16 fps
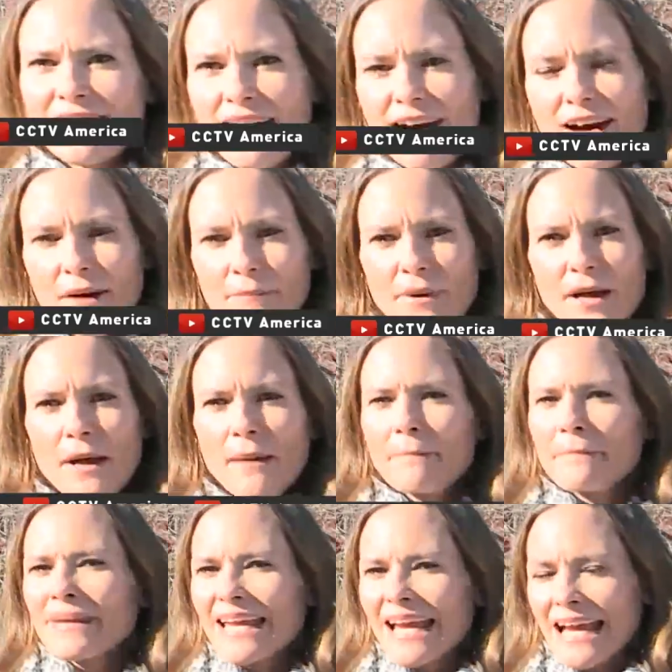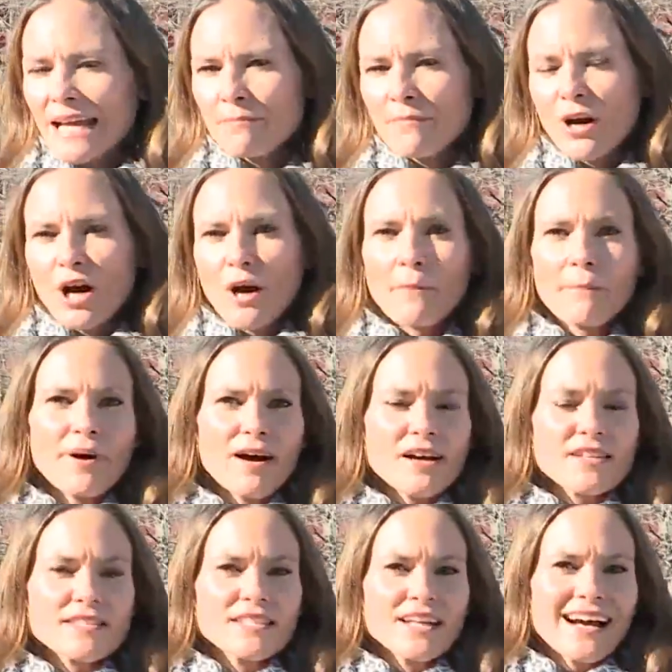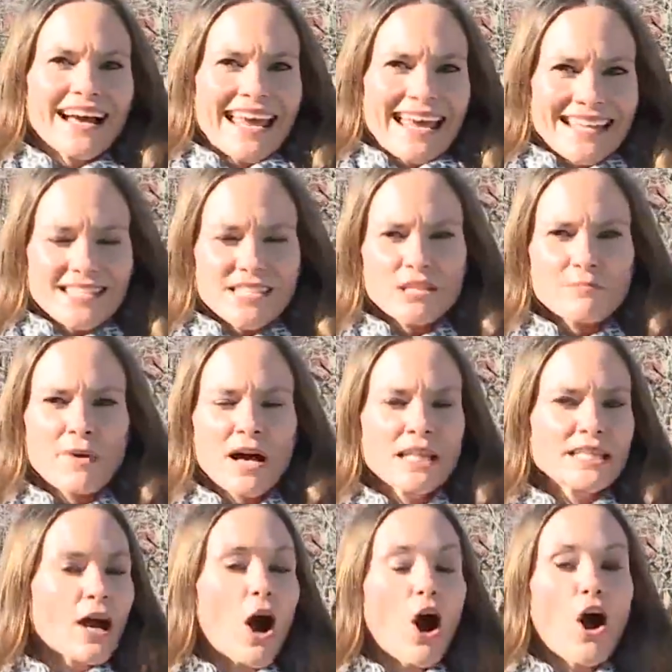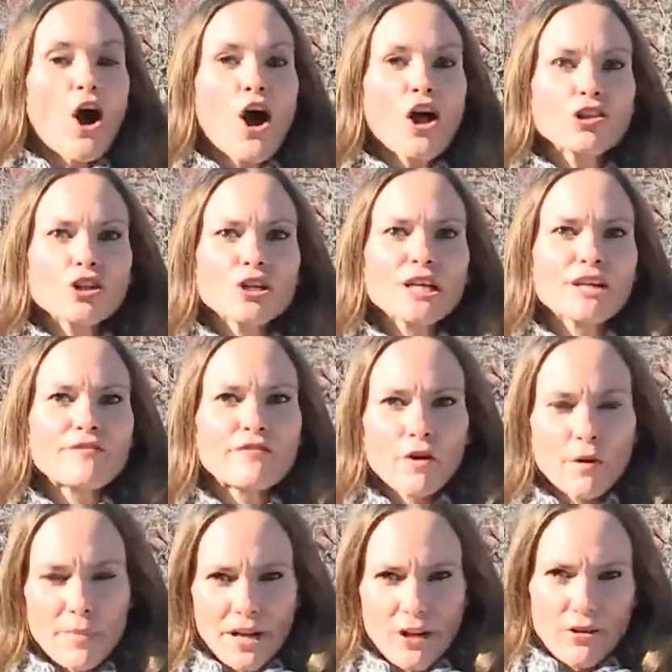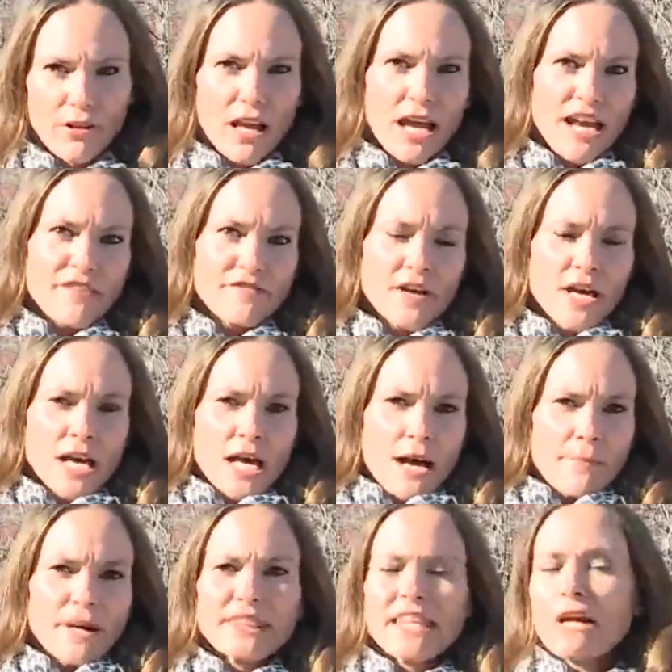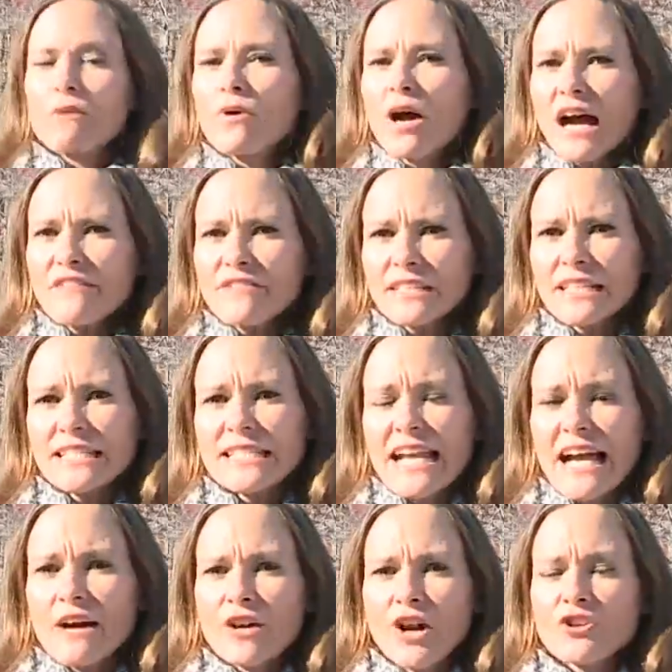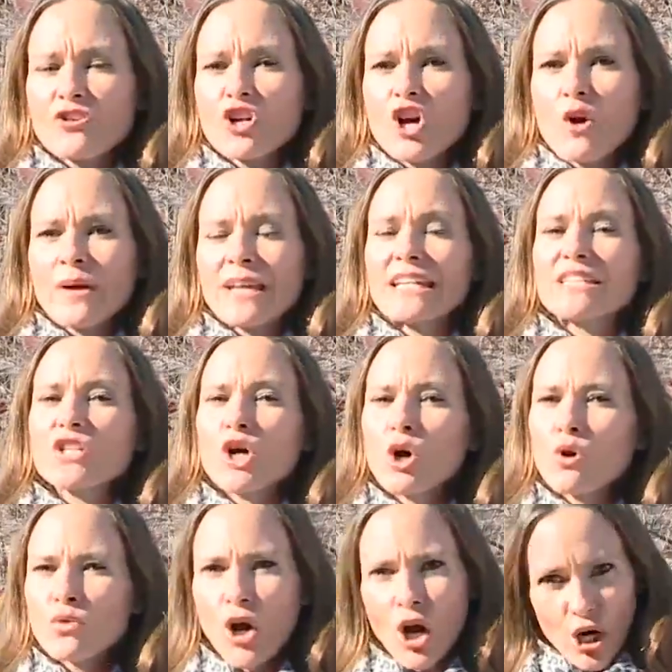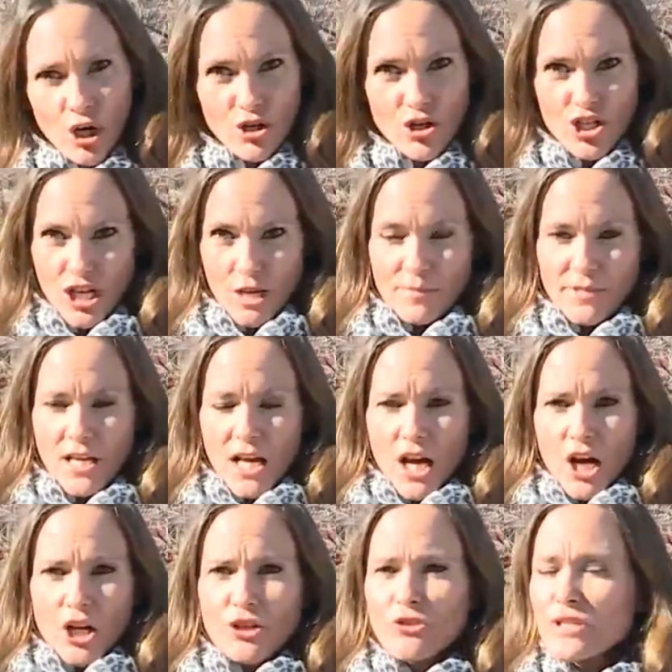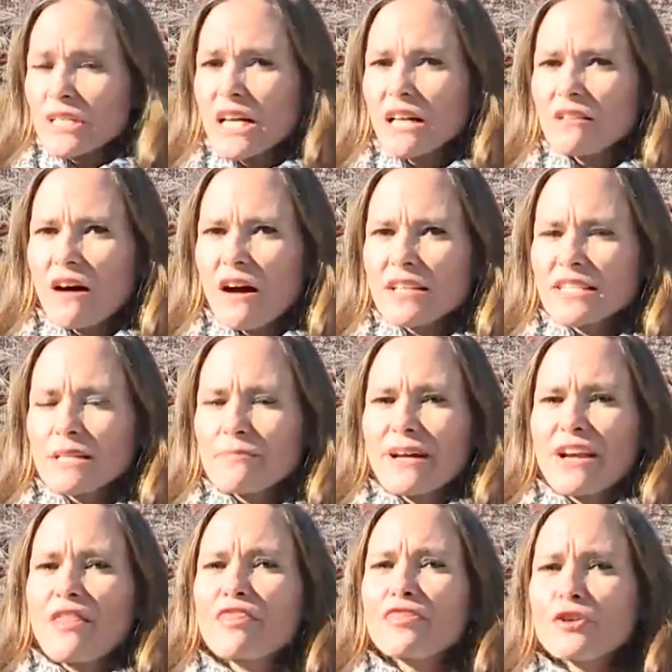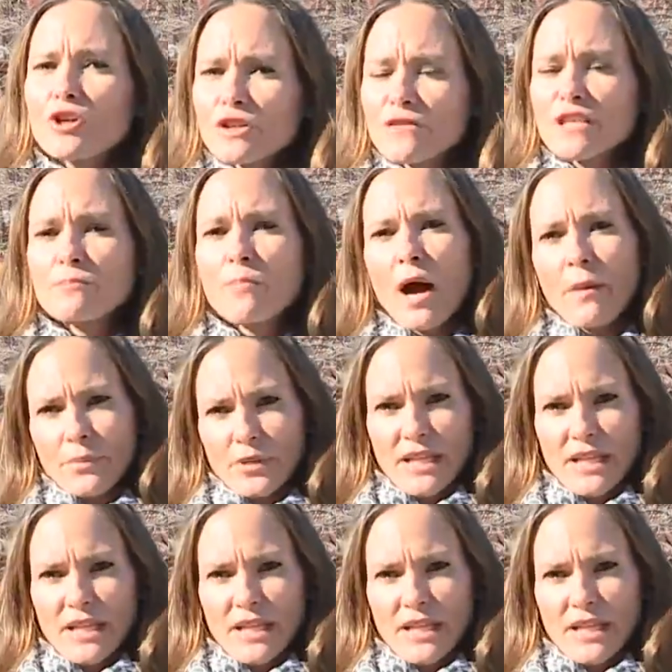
Vietnam, Myanmar, Bosnia, and Somalia, all looking for a better life. But they arrived in a town undergoing its own hardships. Utica lost about 1/3 of its